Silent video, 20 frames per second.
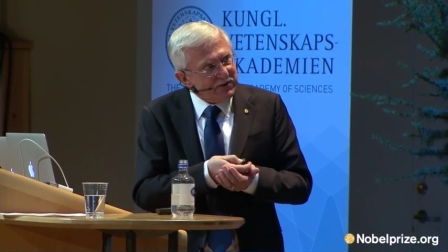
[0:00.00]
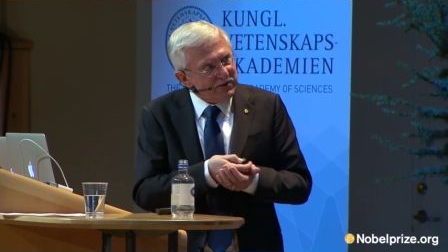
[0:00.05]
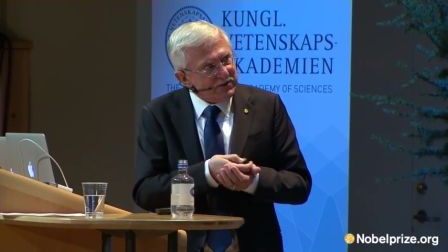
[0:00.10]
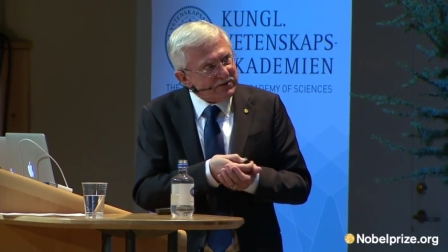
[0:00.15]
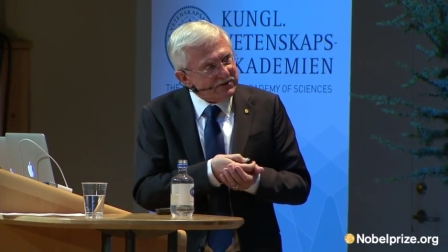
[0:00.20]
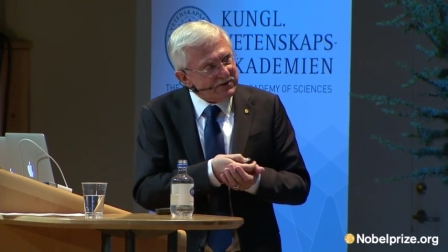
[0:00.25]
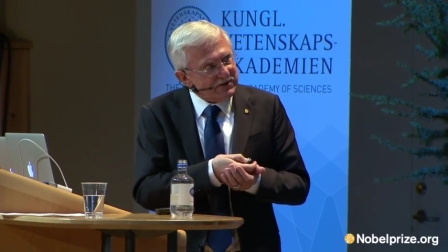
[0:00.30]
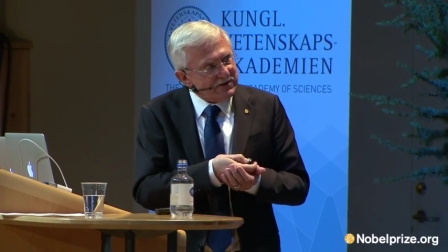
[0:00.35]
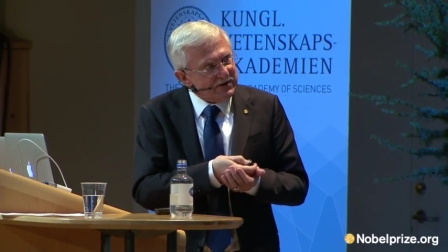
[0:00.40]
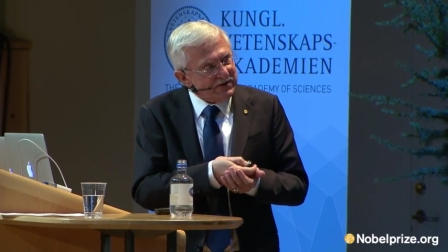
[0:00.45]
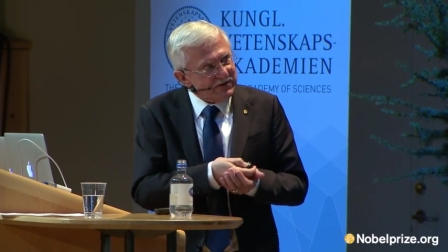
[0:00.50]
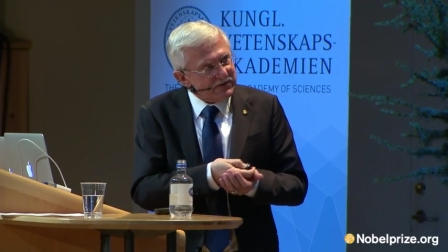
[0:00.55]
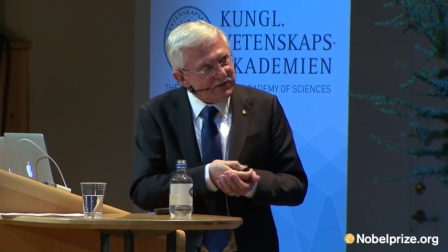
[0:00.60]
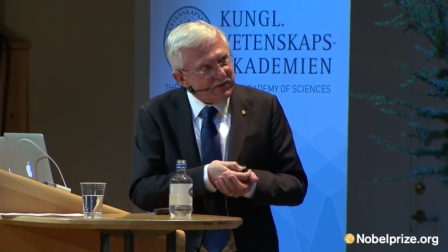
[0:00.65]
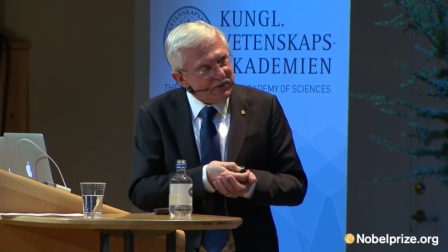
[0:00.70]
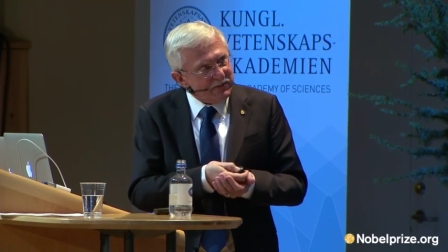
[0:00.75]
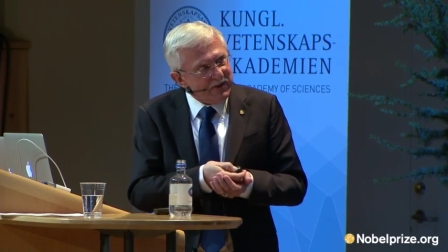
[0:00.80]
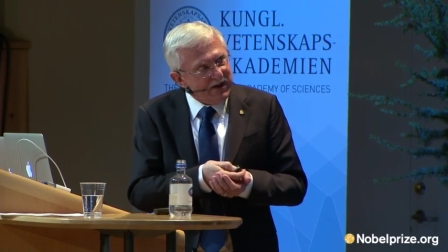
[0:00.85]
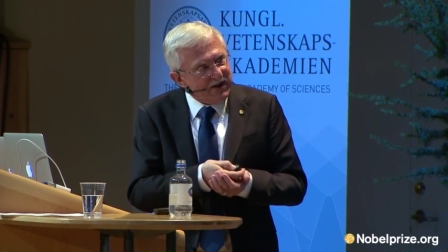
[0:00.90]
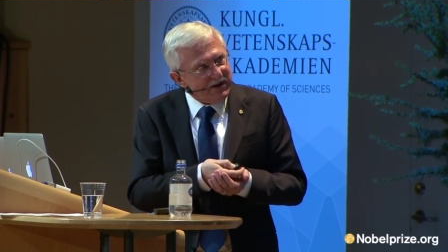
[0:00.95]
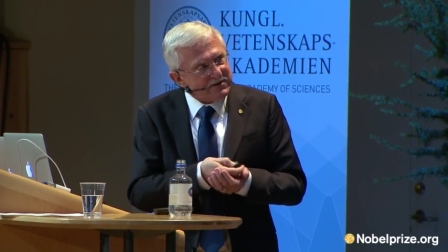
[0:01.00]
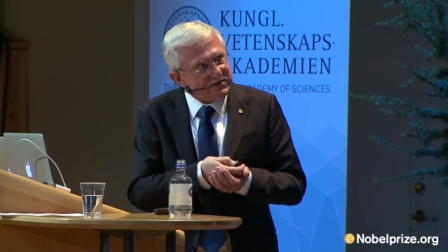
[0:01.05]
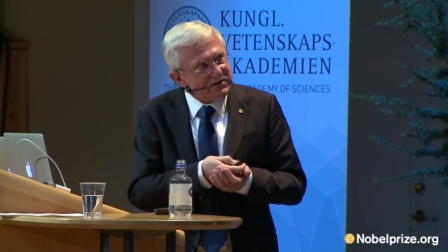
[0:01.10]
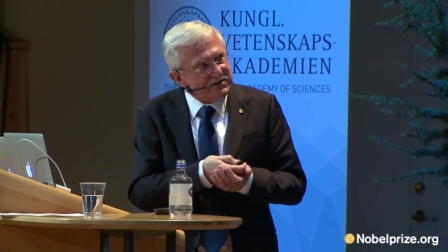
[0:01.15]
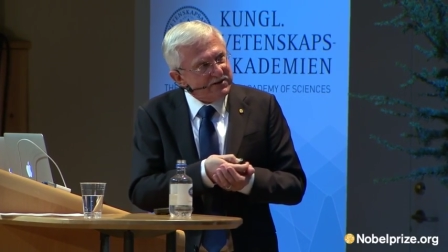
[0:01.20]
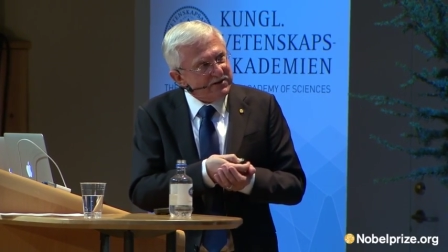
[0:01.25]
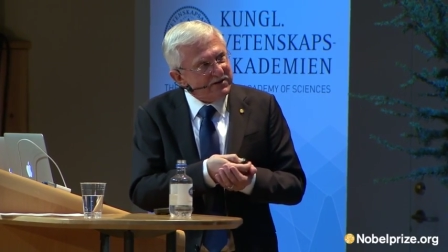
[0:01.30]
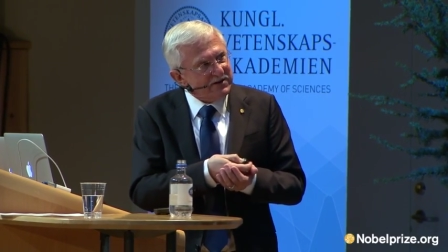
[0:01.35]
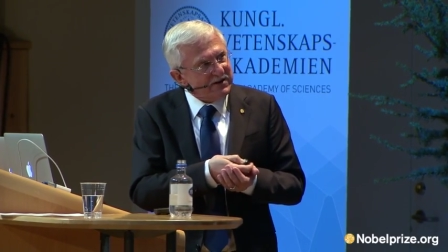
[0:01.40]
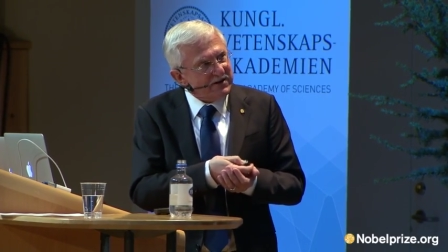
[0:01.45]
proteins from
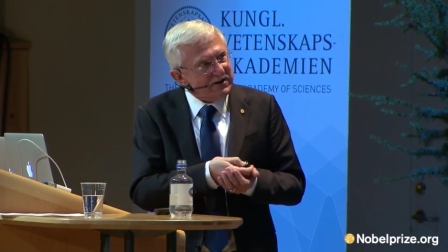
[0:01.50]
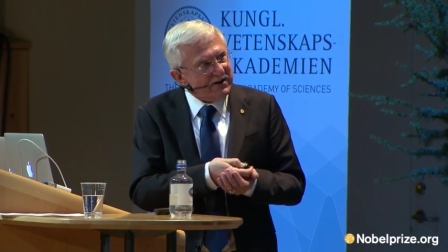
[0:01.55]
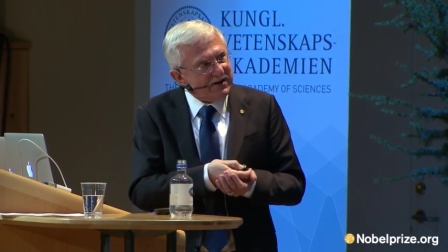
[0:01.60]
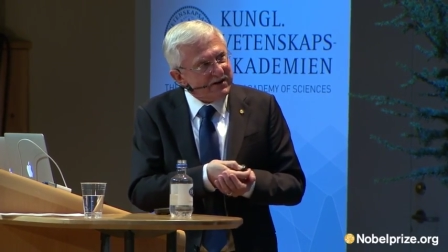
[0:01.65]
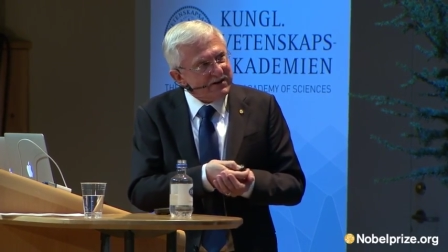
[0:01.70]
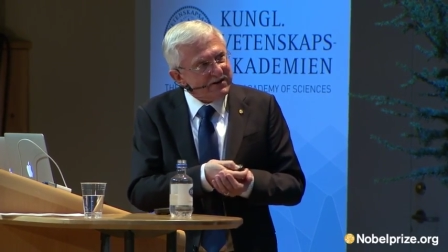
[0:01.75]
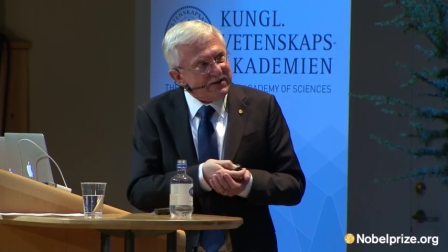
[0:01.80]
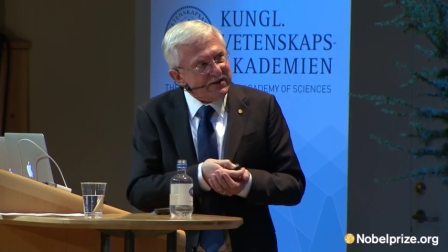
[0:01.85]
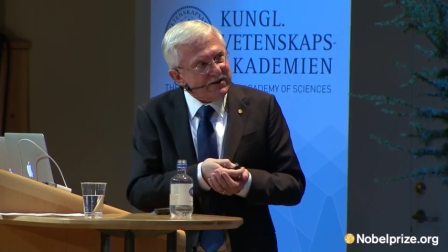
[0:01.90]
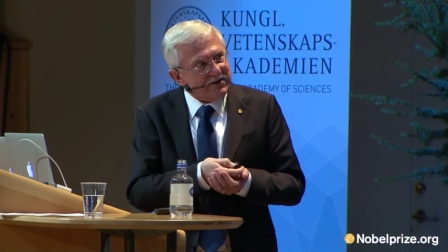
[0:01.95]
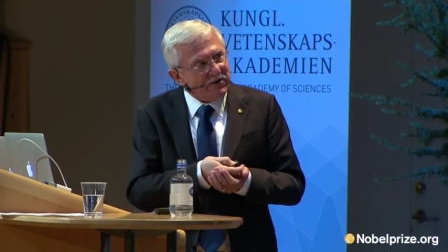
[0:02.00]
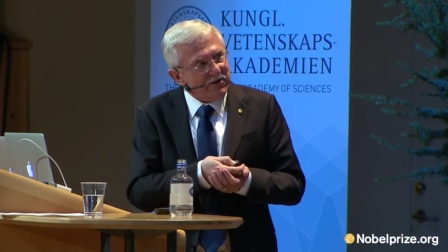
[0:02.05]
bacteria like E.